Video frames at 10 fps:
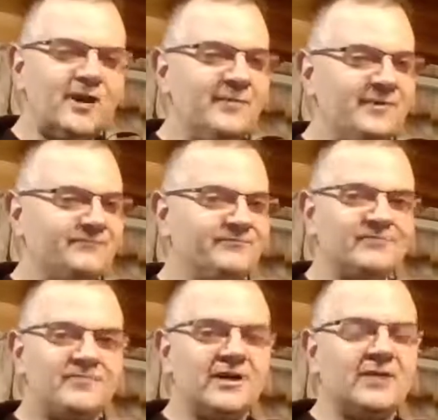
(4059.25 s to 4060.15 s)
I mean,
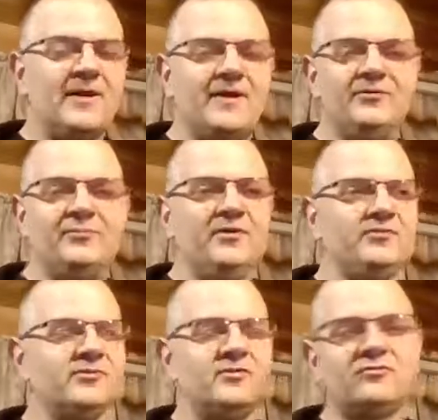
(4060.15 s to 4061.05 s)
think about it. You
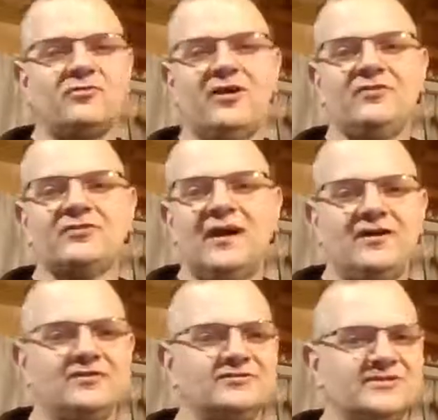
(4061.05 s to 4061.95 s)
build your own trail at your house.